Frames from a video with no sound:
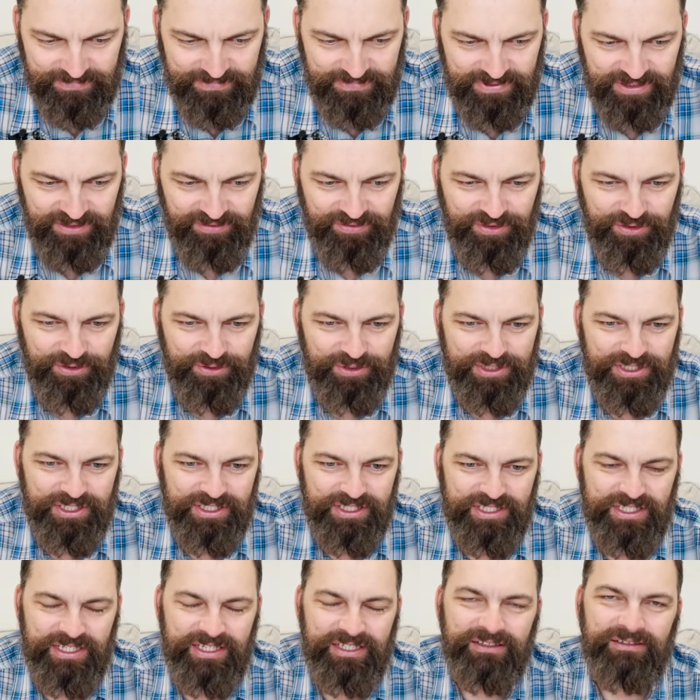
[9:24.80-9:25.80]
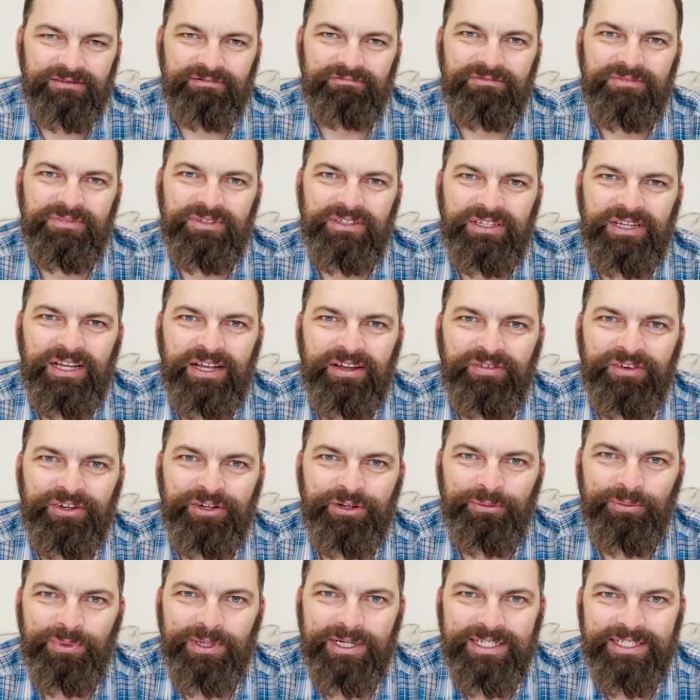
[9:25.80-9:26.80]
if you're just having your
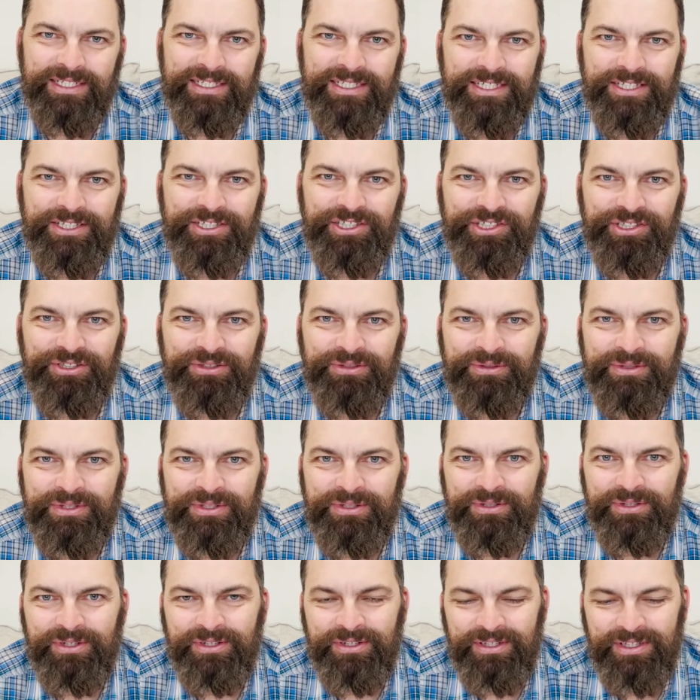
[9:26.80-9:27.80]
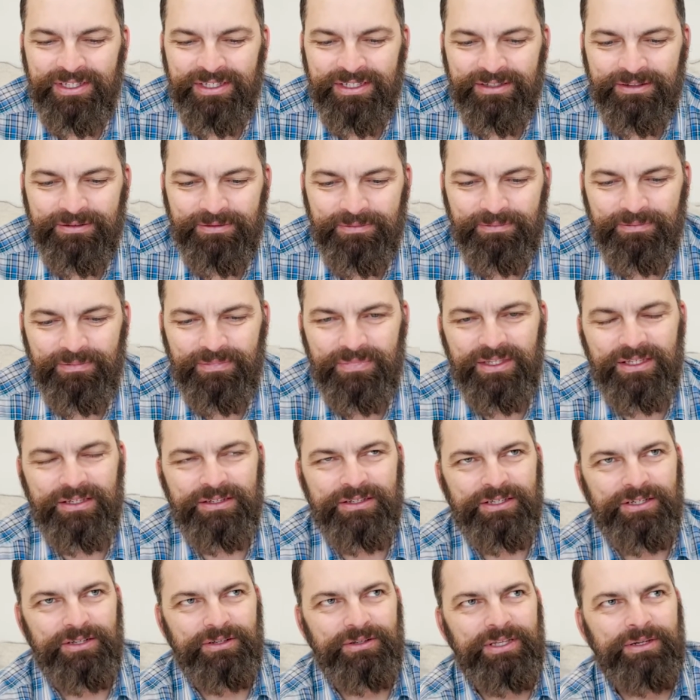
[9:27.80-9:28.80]
buddy teach you, sort of thing.
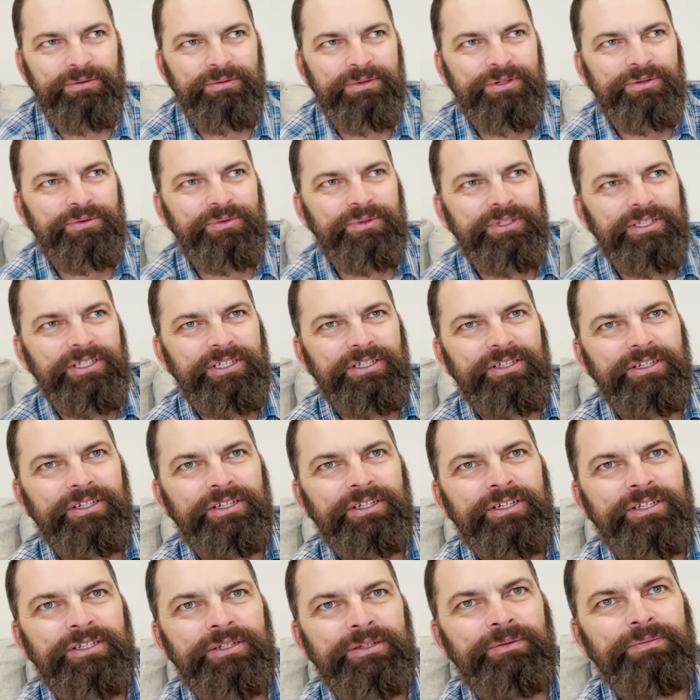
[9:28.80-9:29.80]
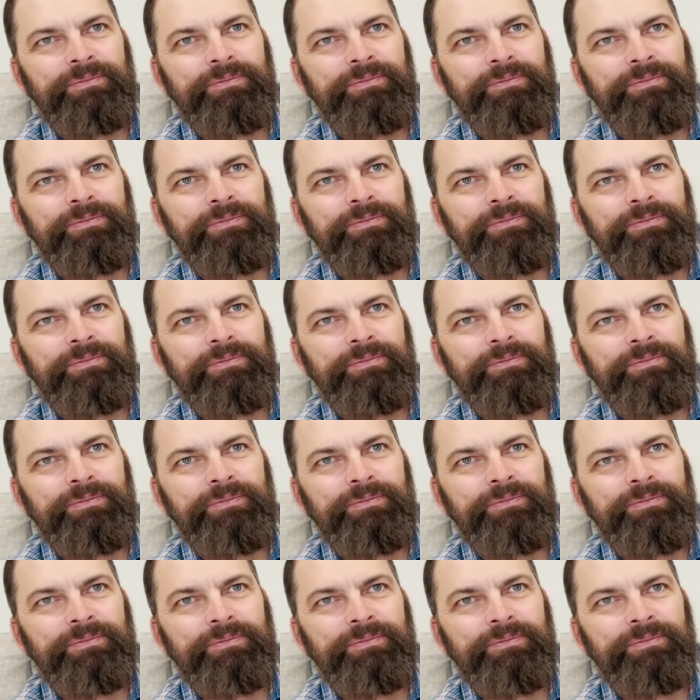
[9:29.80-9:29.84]
So that was really good.